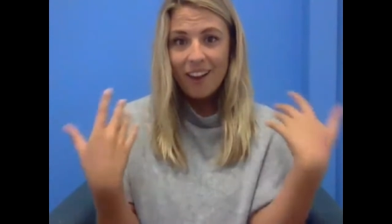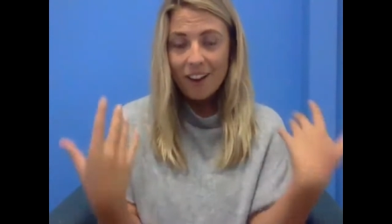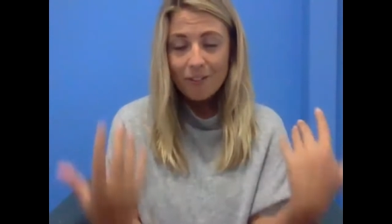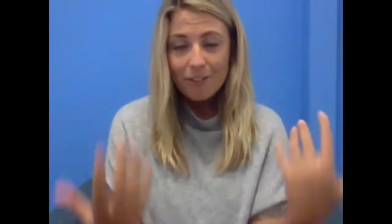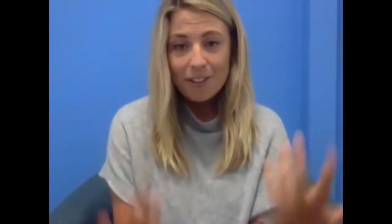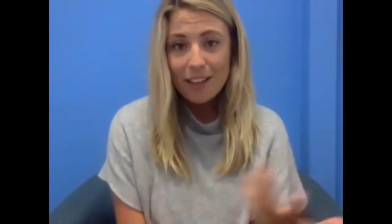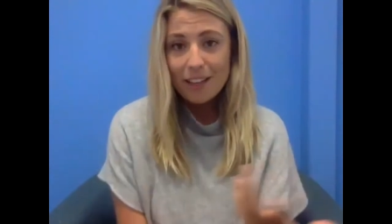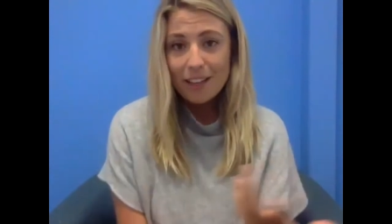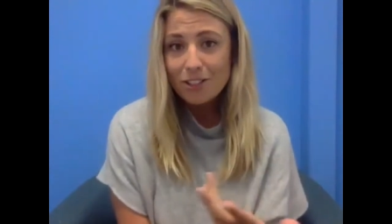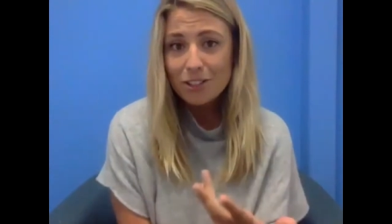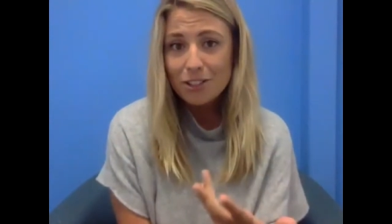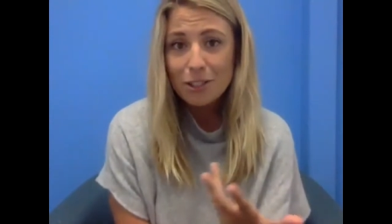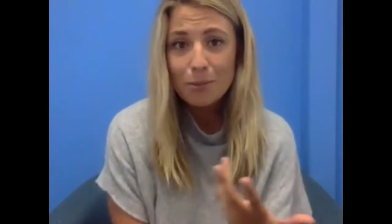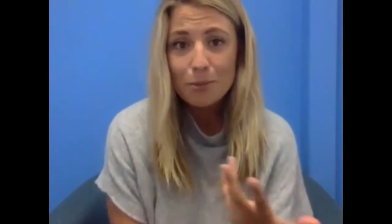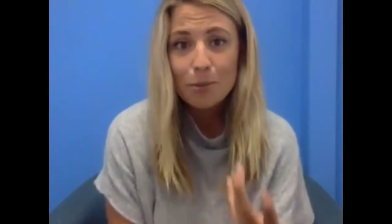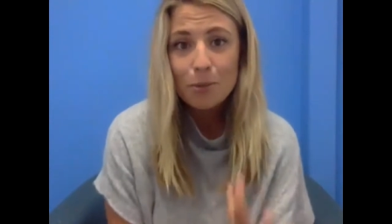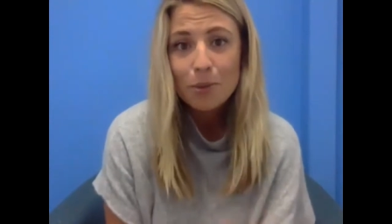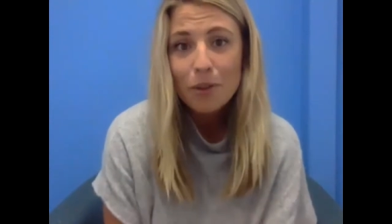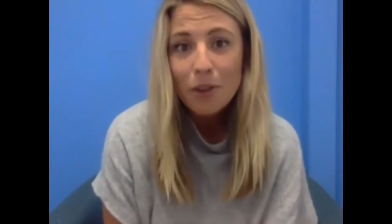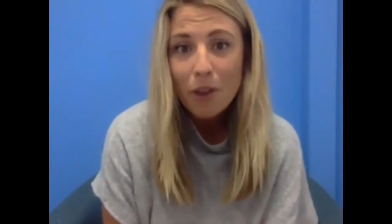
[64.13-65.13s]

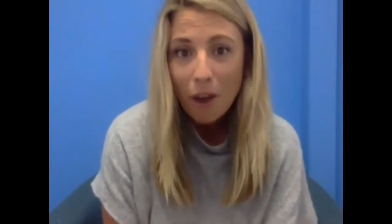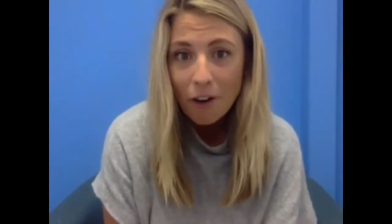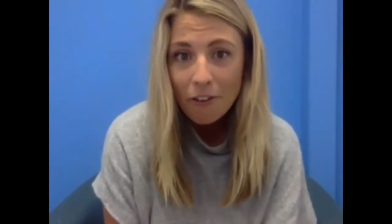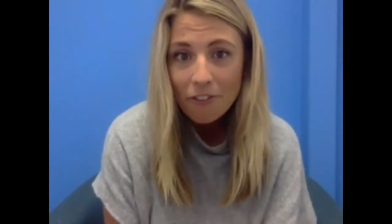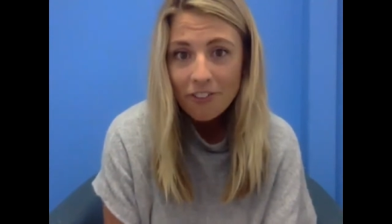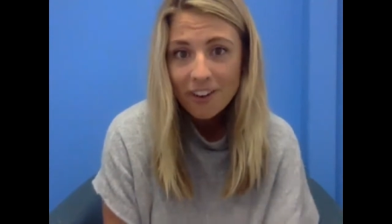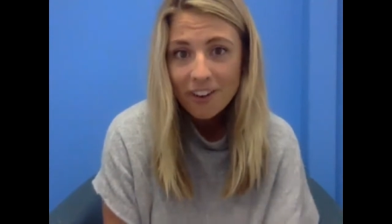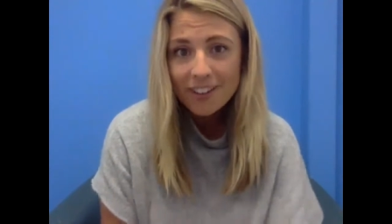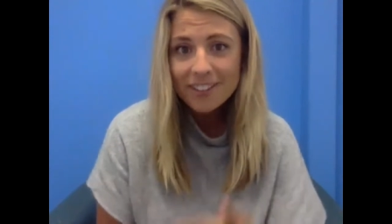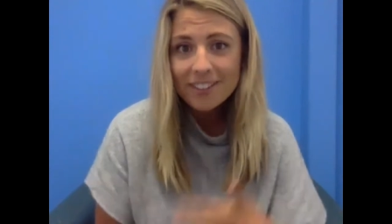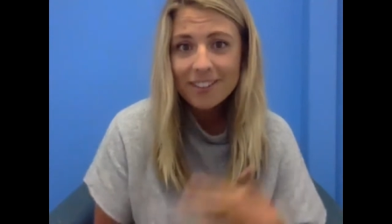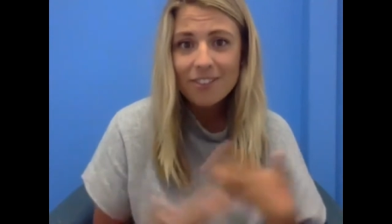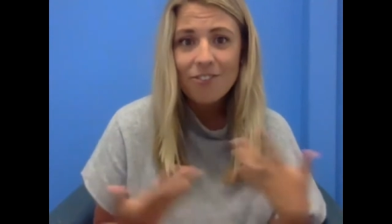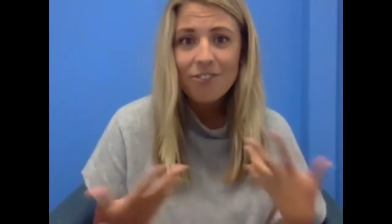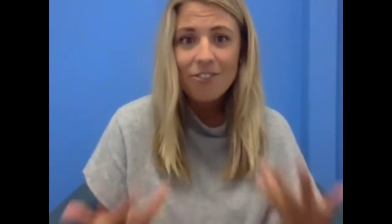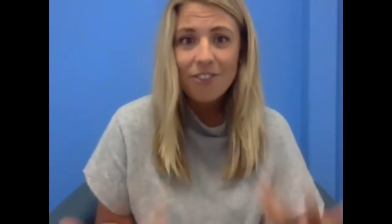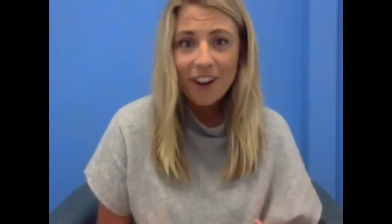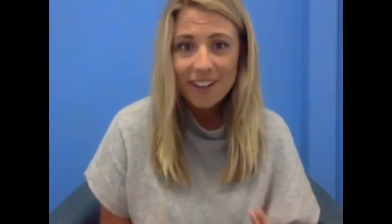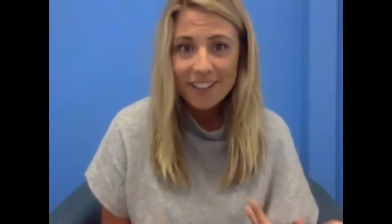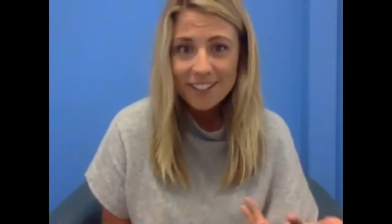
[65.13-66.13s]
relationships with girlfriends and
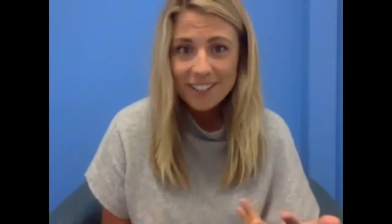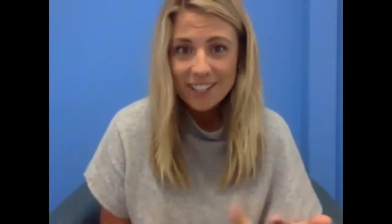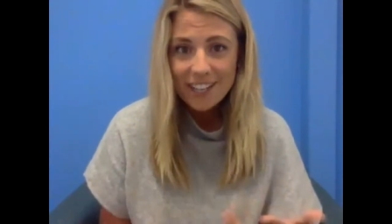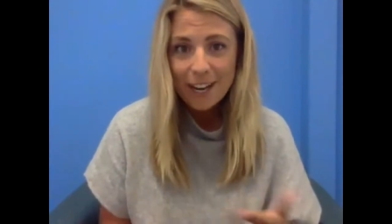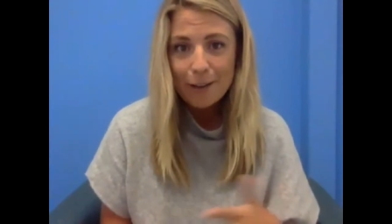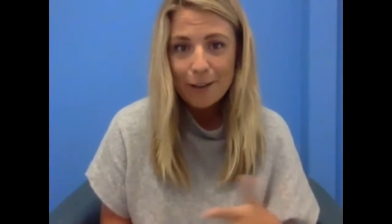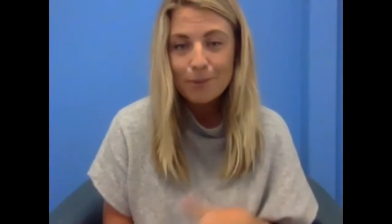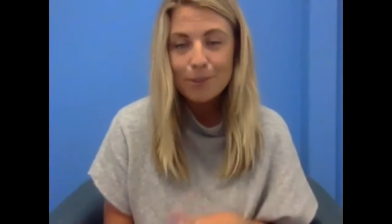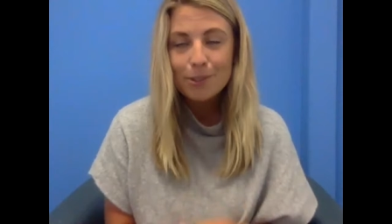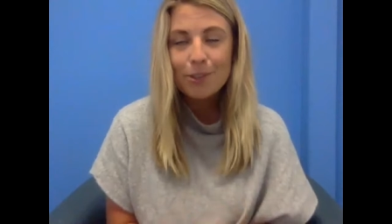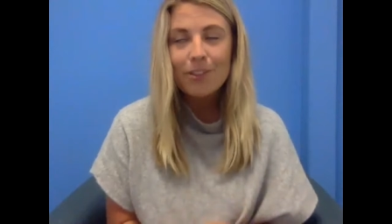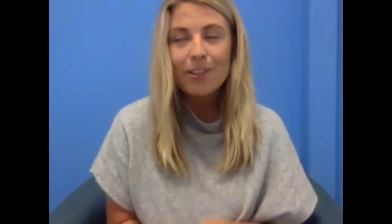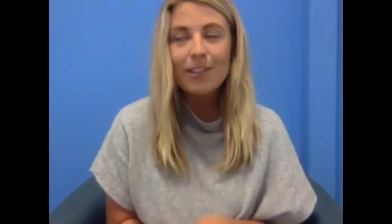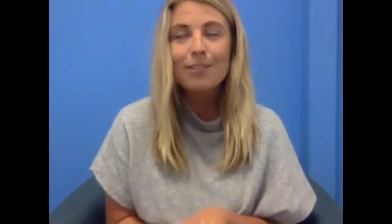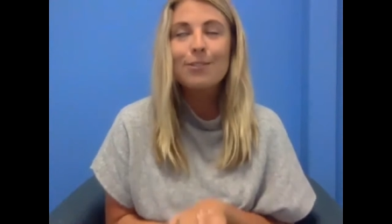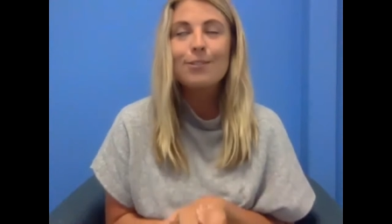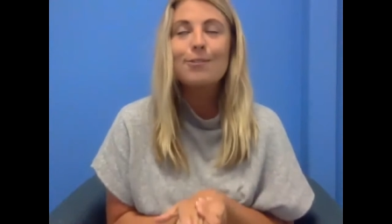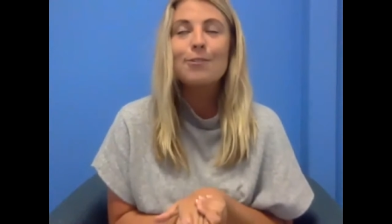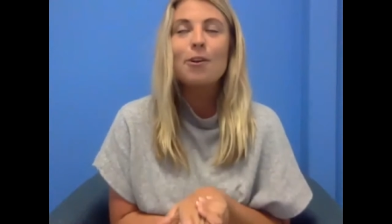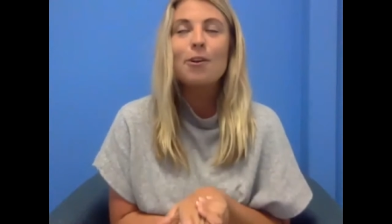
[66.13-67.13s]
friendships so
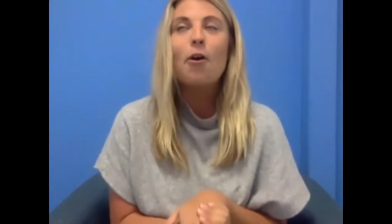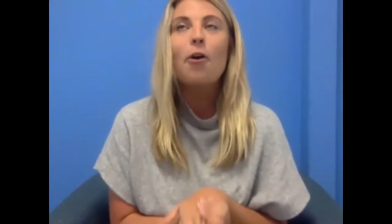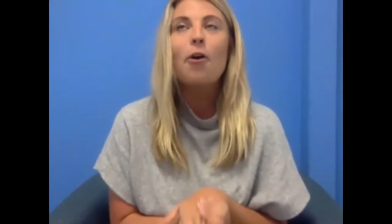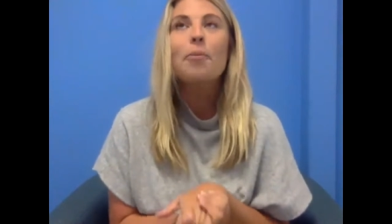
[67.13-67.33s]
there's so